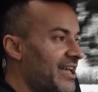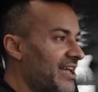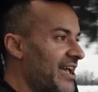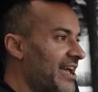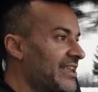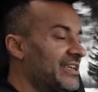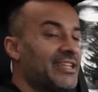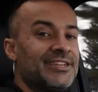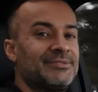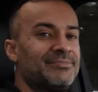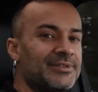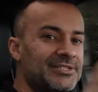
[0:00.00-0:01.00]
And it
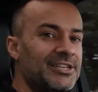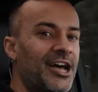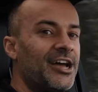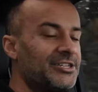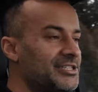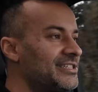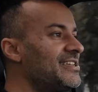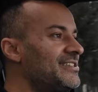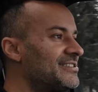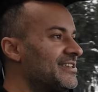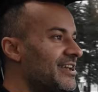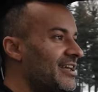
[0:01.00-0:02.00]
is massage
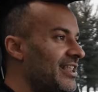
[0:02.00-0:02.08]
seats.